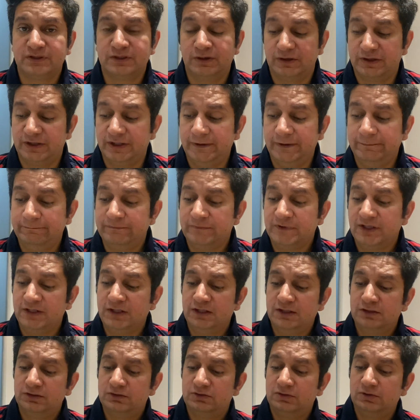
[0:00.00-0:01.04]
Okay,
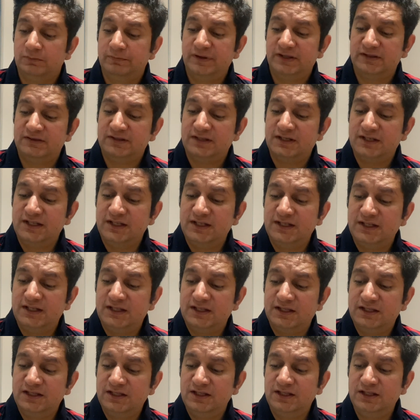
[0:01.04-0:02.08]
so basically
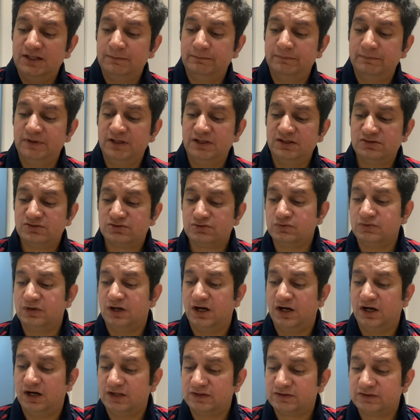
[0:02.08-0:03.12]
he means to
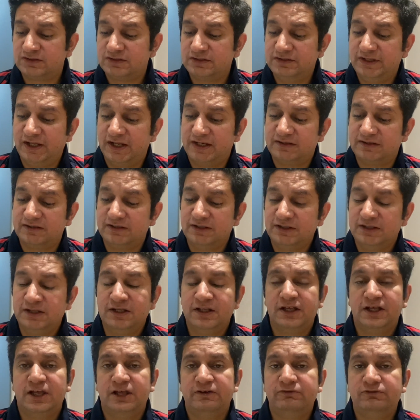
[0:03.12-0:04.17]
ask that
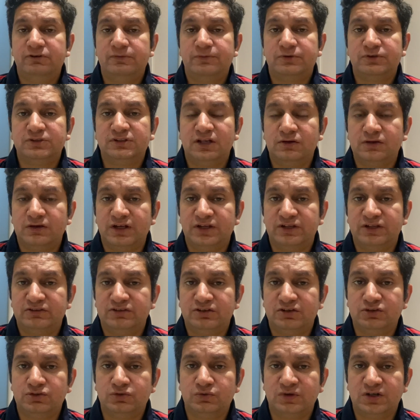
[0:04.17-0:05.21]
if we put the
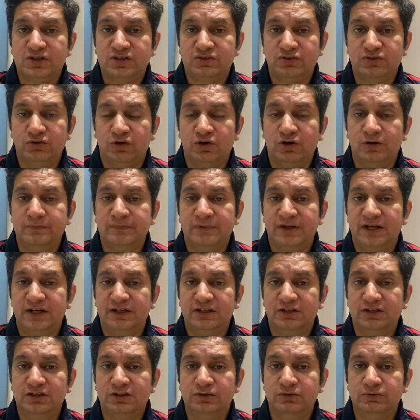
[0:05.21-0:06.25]
location towards home
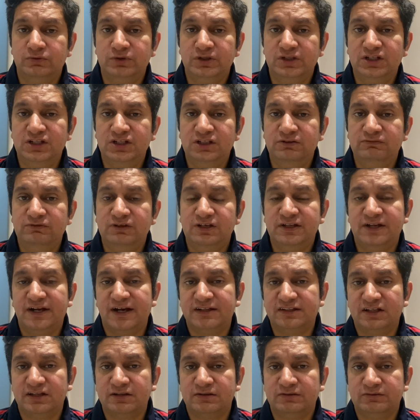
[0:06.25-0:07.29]
and we will
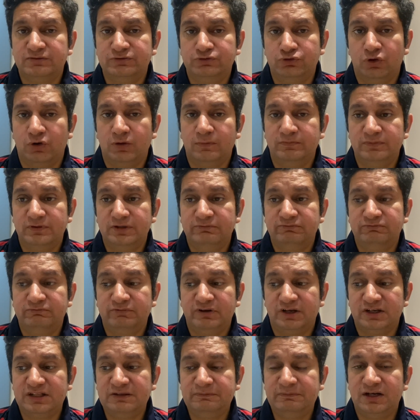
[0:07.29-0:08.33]
get the job.
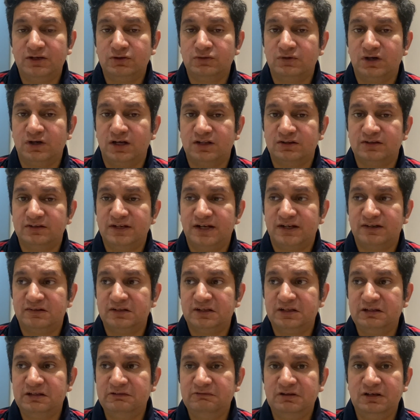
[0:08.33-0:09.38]
What he meant to ask, let's
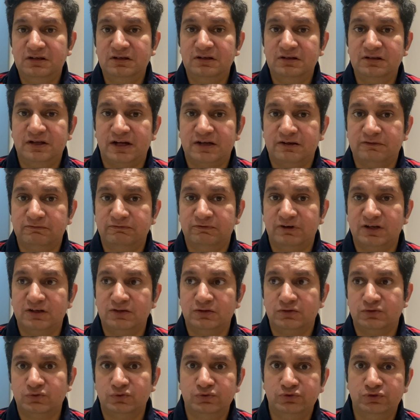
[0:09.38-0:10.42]
say he will get one
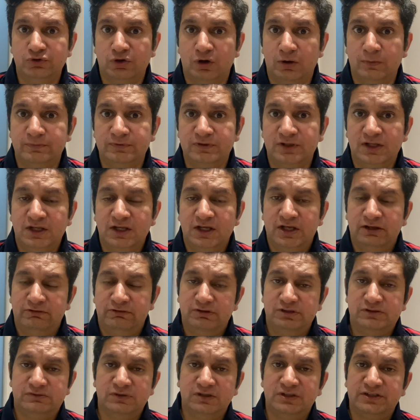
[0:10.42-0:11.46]
or two jobs
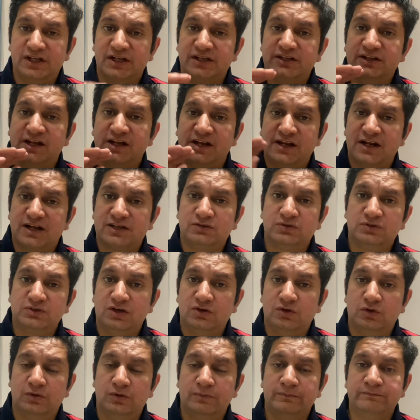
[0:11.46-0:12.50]
which will take direct to the
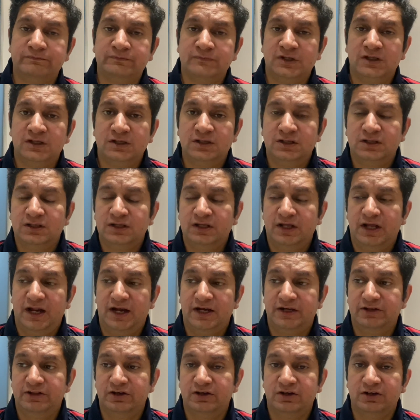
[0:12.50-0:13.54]
home.
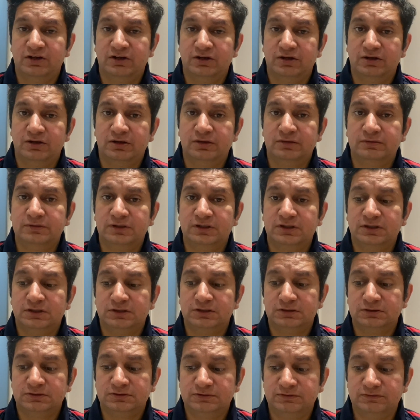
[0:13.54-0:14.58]
And
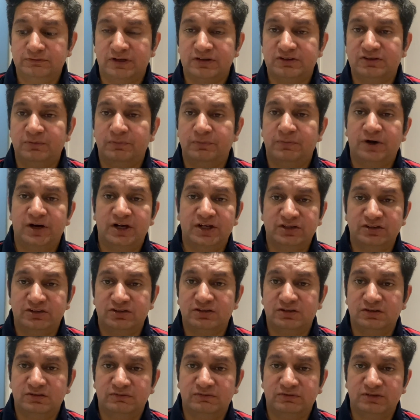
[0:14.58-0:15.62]
what's the point
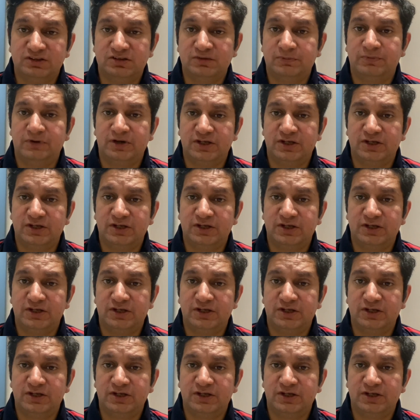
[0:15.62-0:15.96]
of the